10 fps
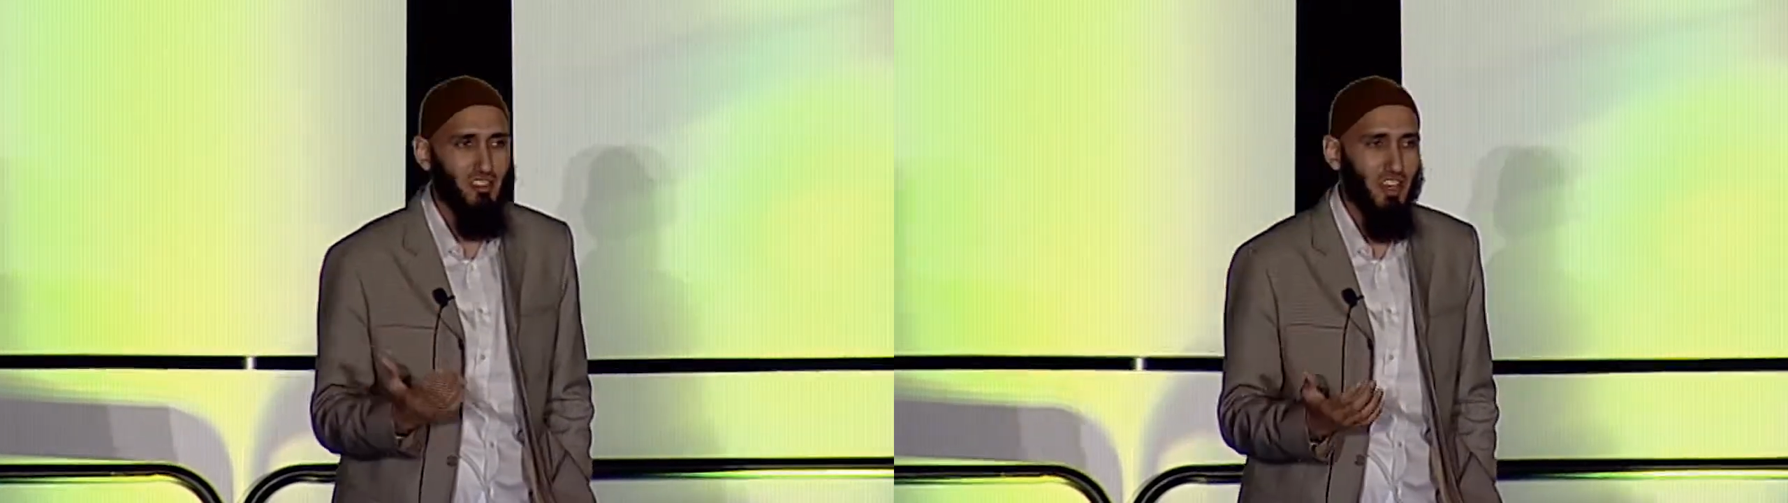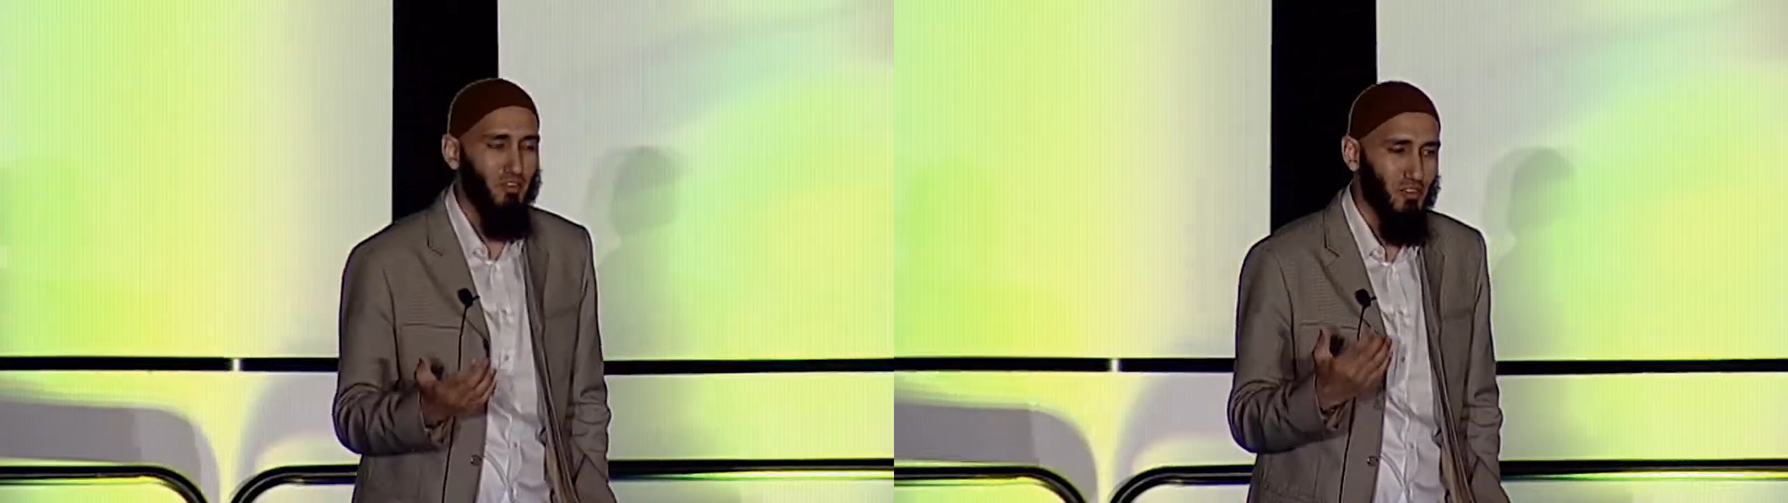
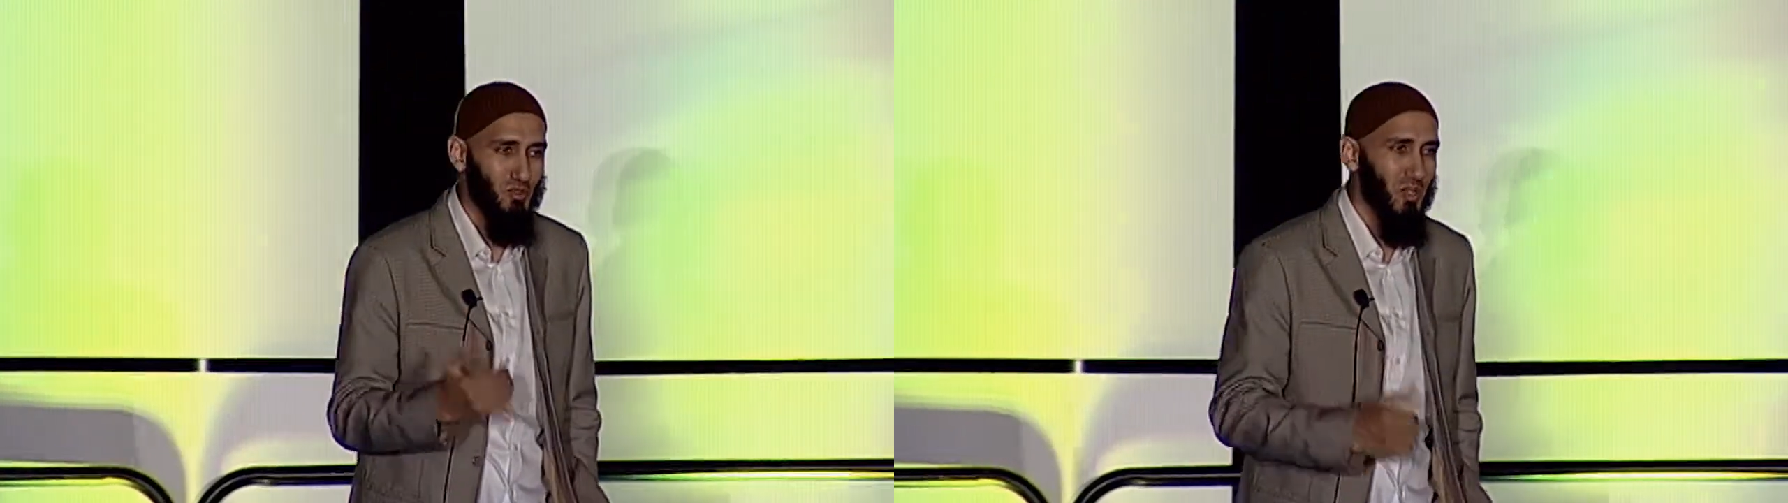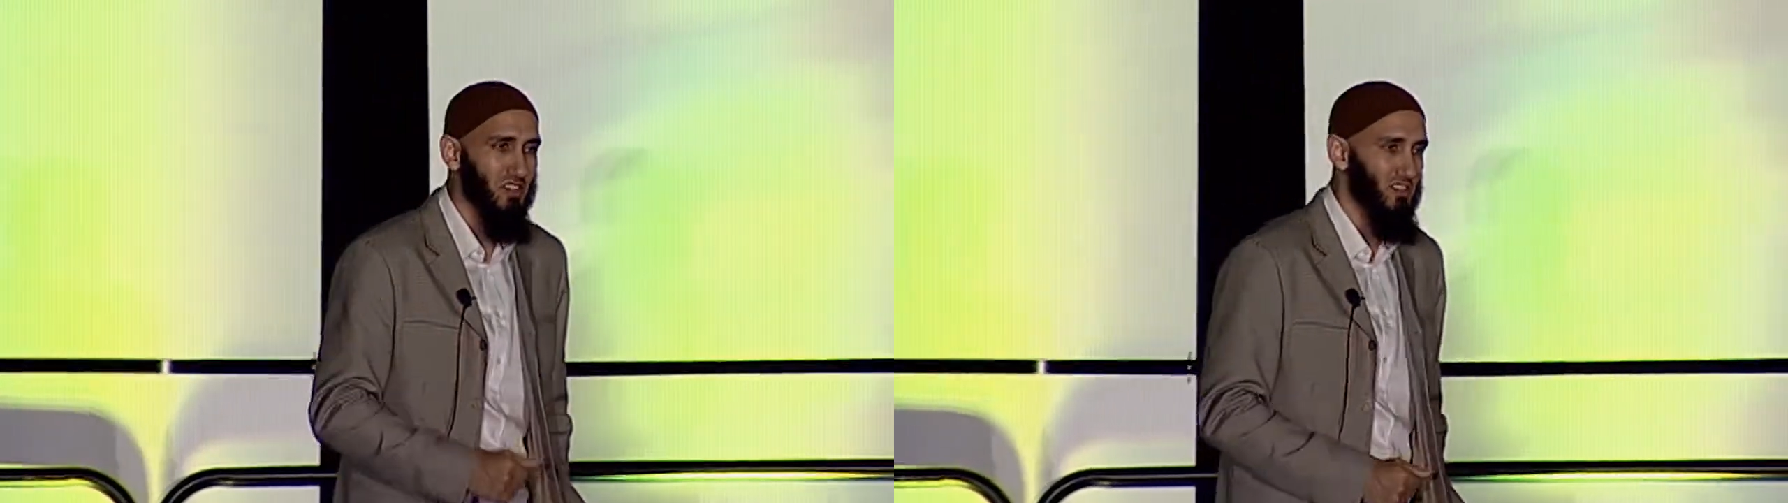life as
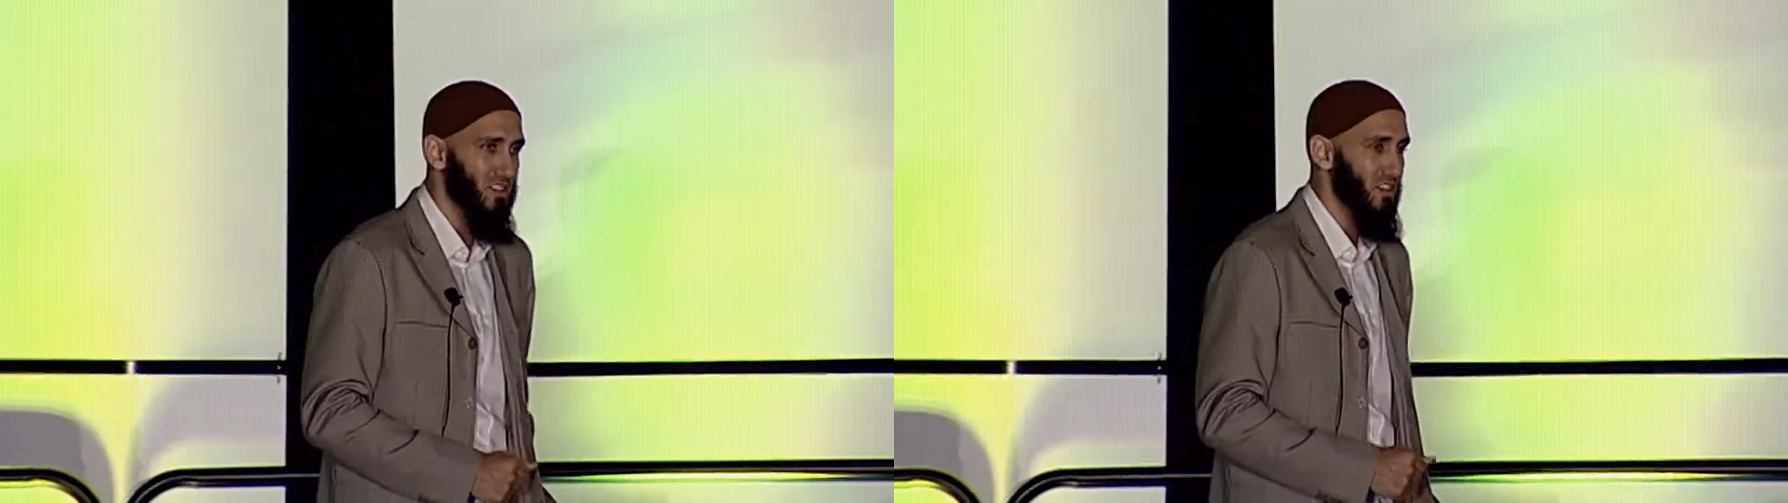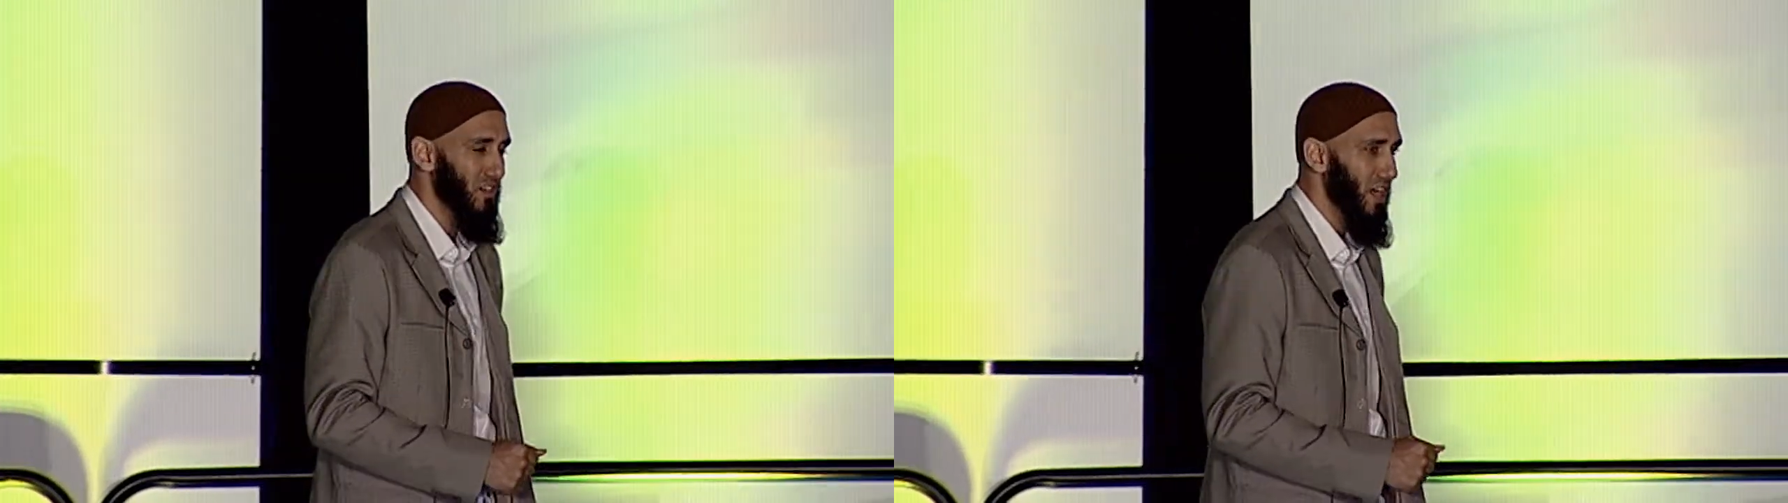well as in
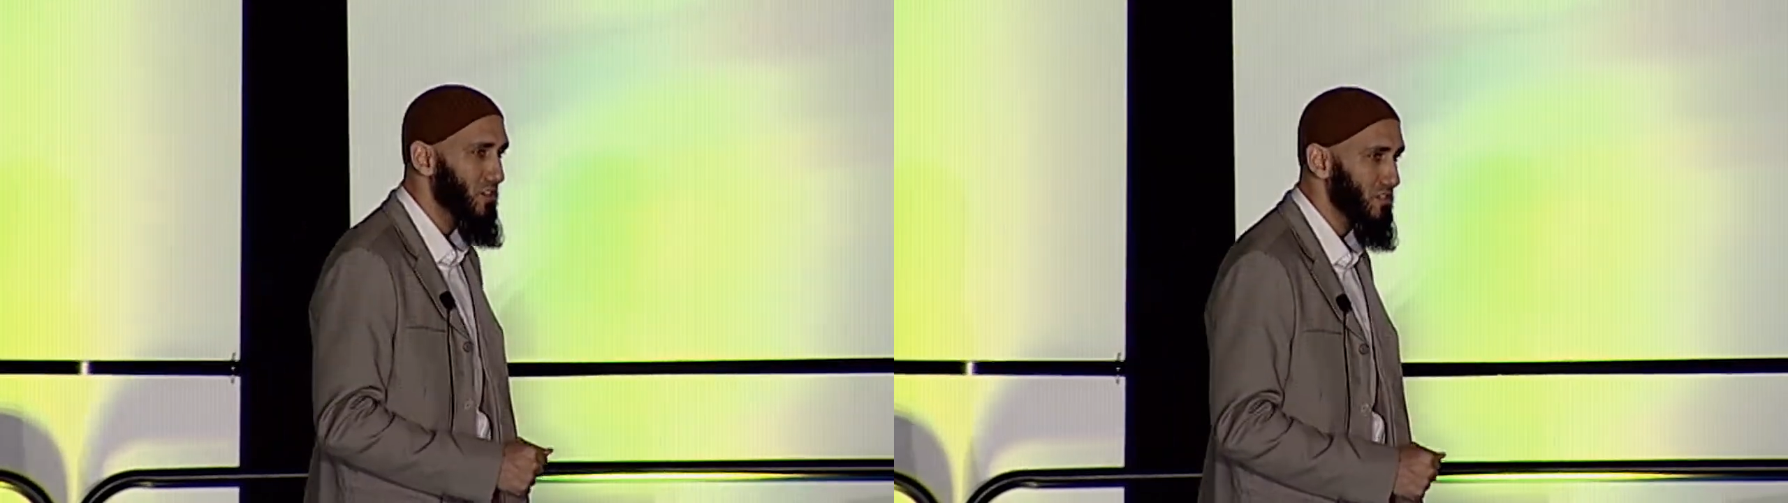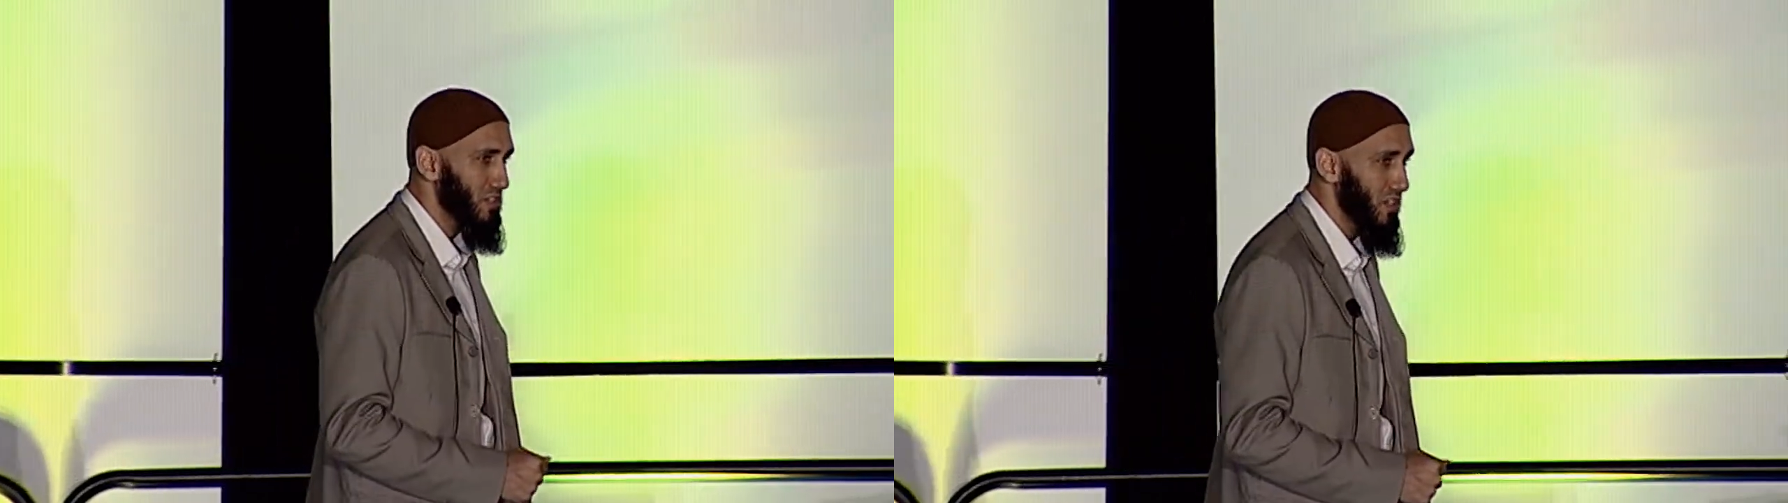the
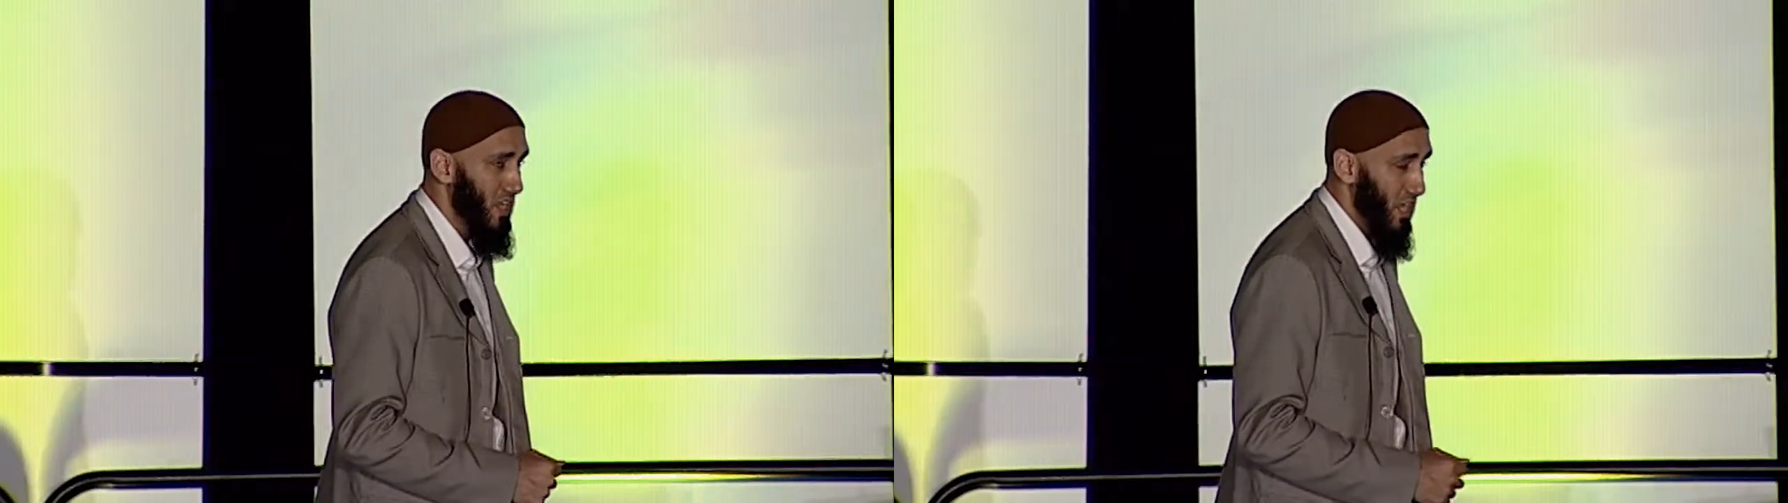hereafter.